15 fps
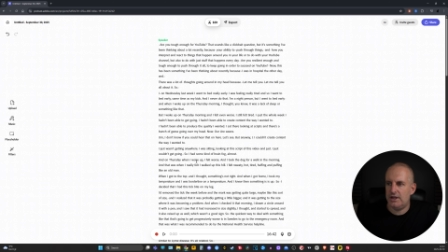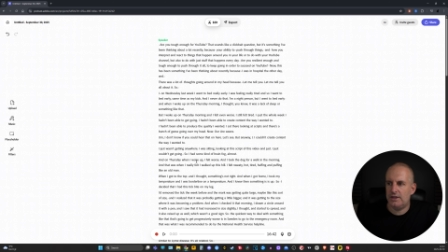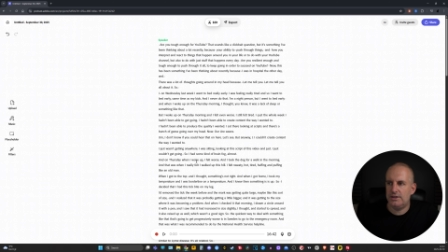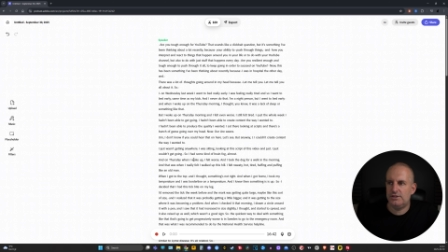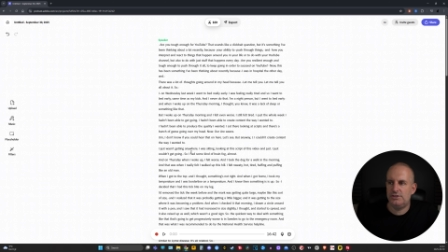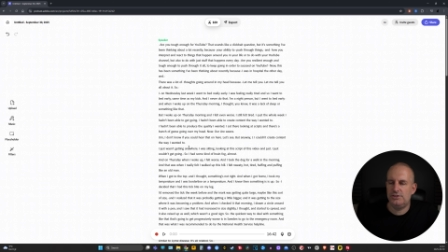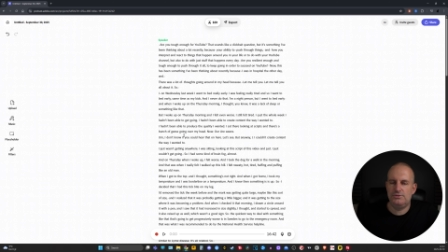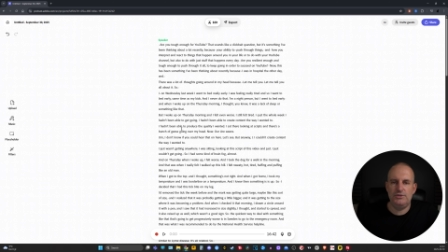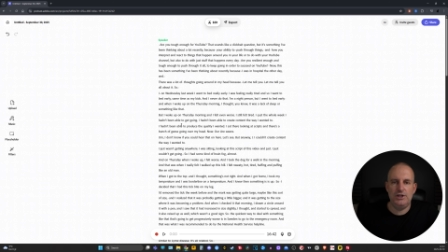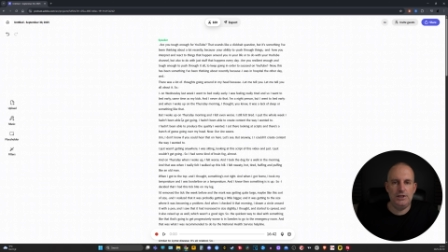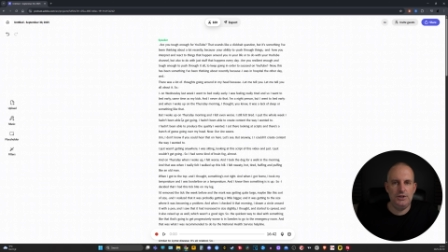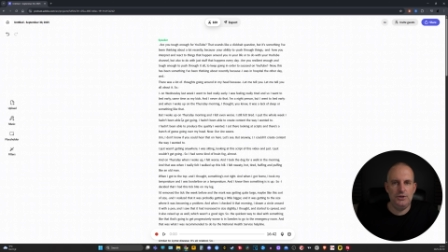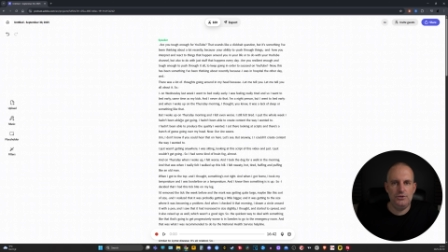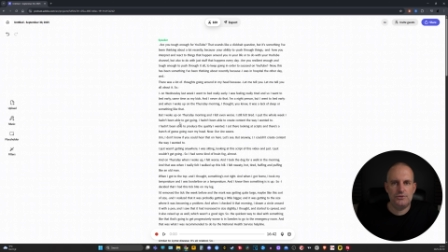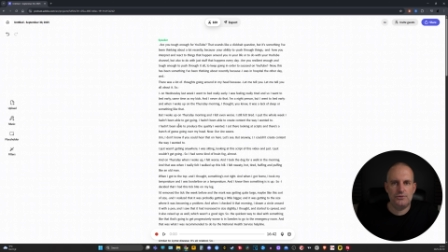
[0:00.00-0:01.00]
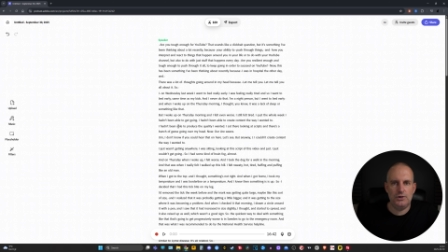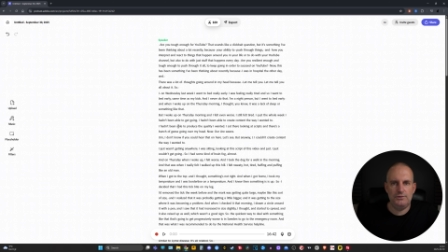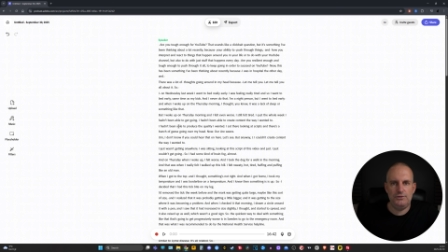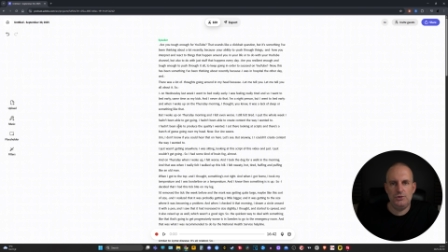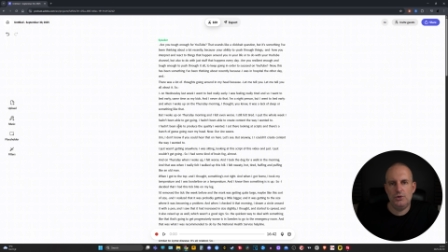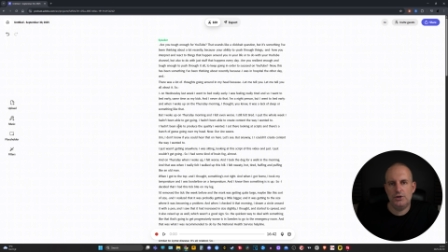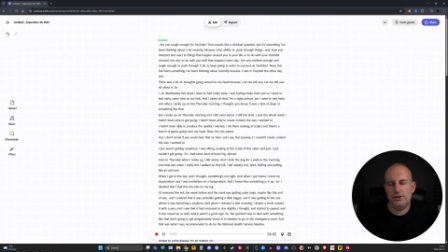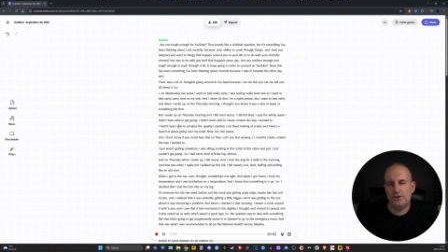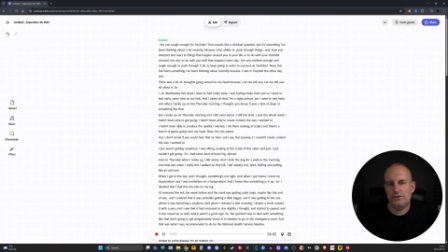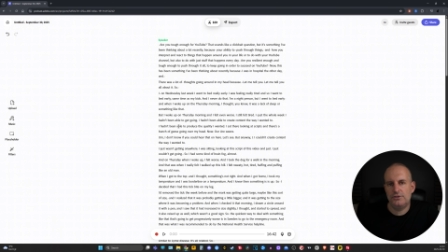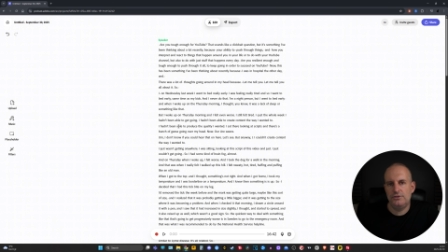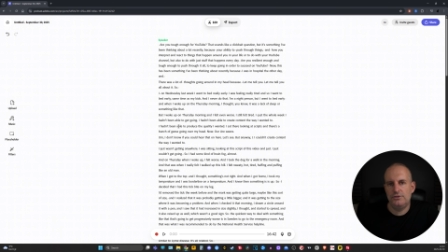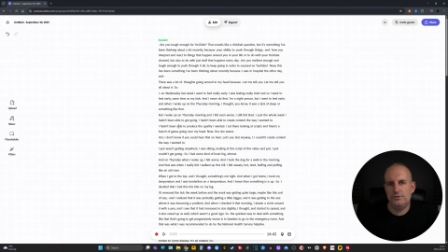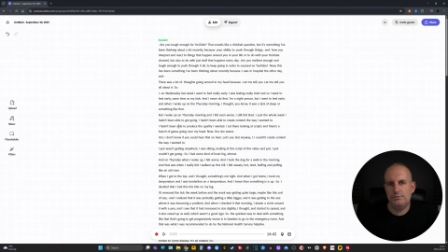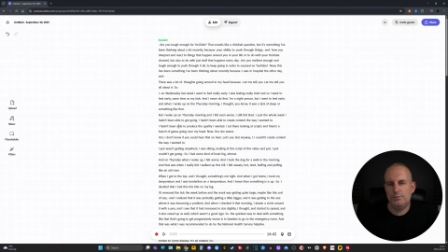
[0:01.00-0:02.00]
Now this is really useful if you wanted to
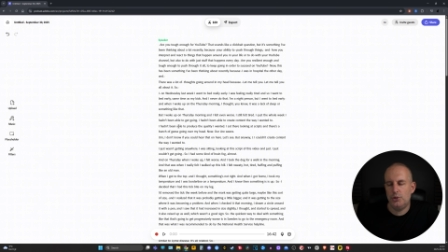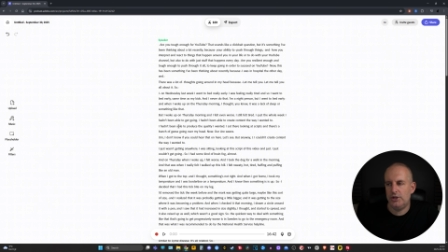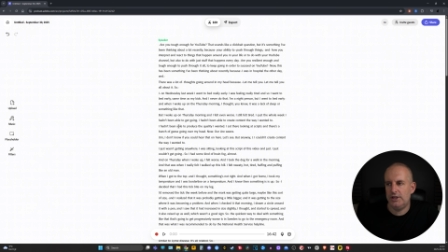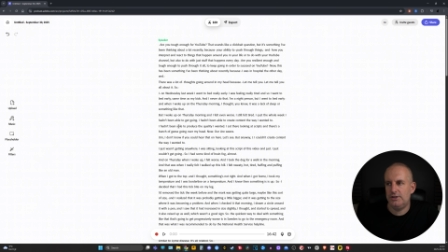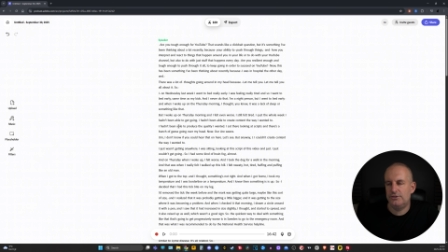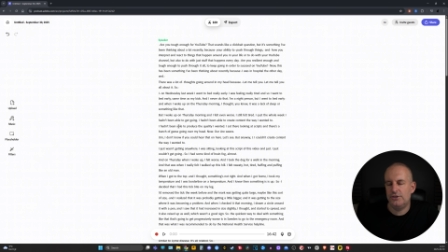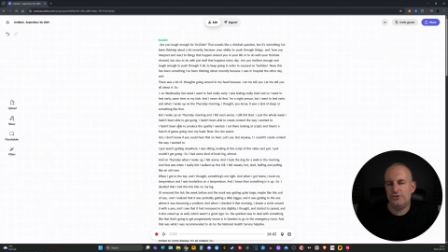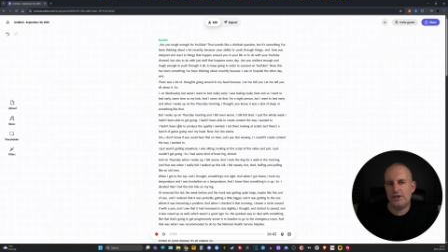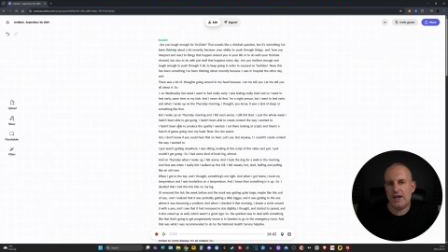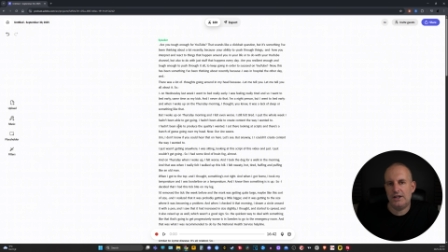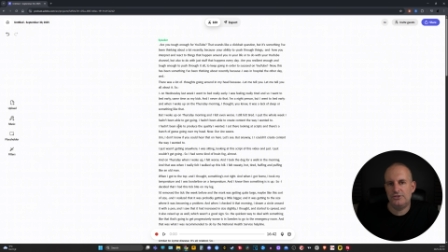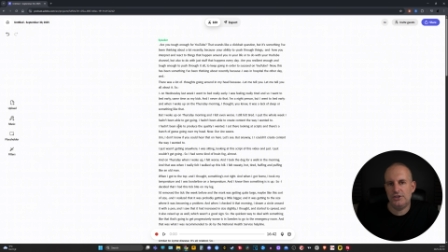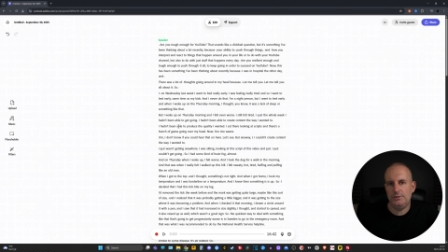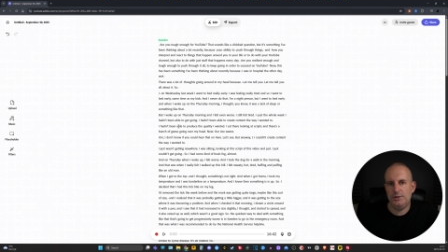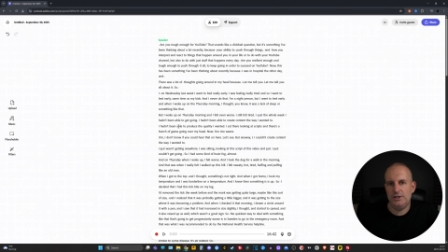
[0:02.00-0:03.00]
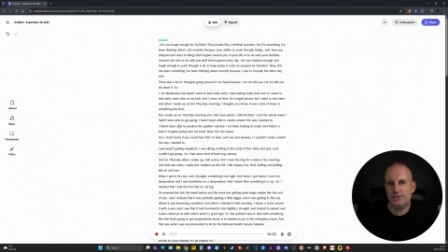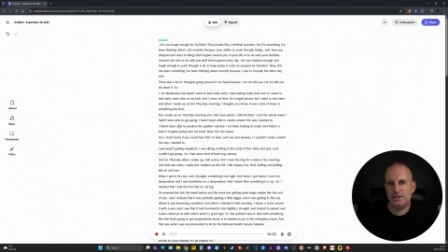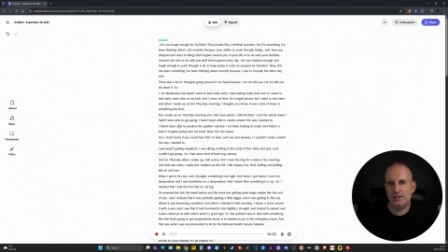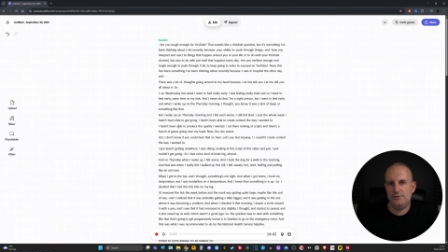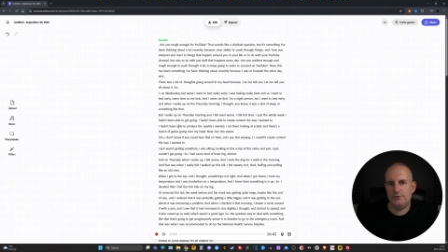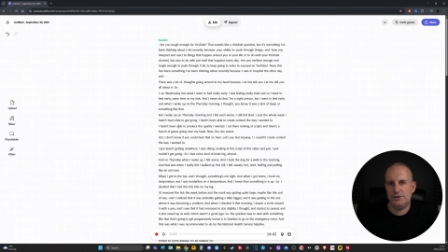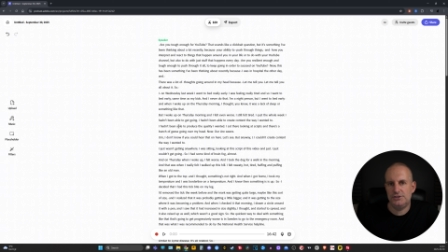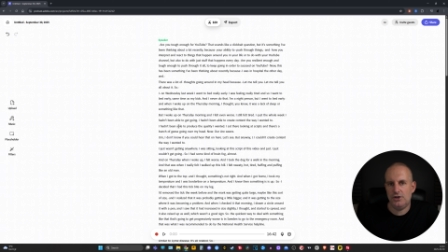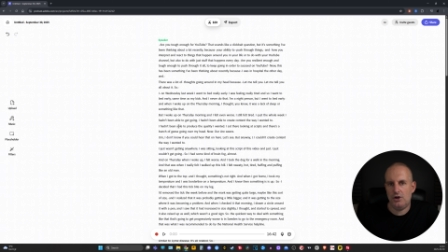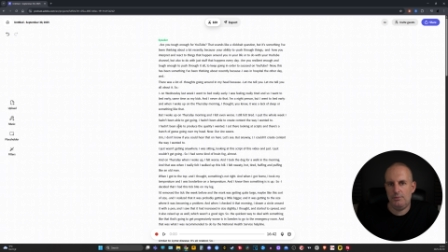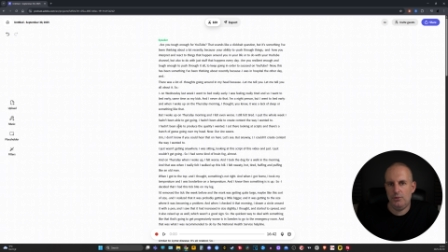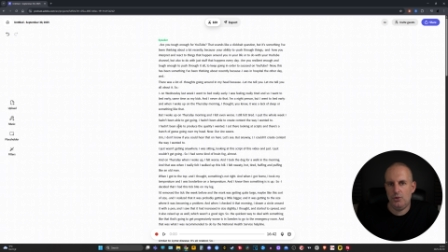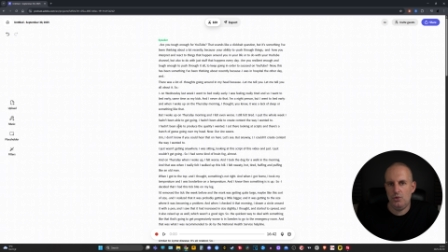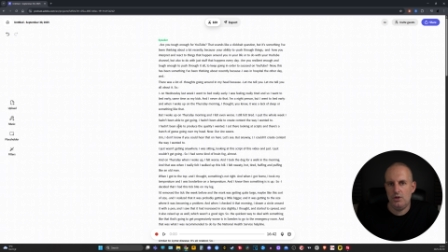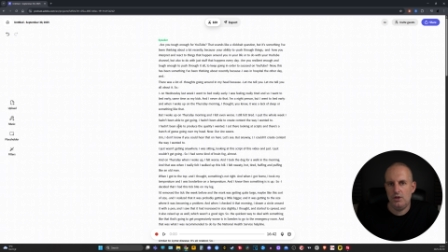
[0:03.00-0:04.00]
put it into ChatGPT, for
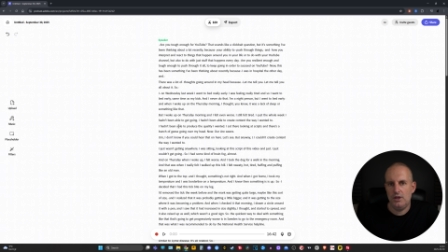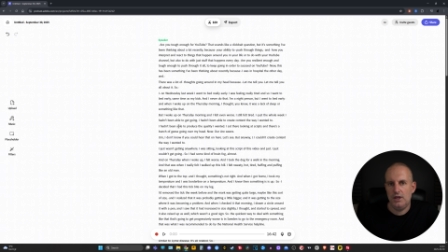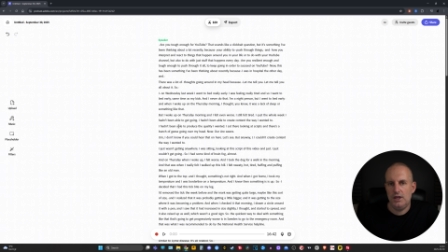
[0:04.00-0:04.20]
example,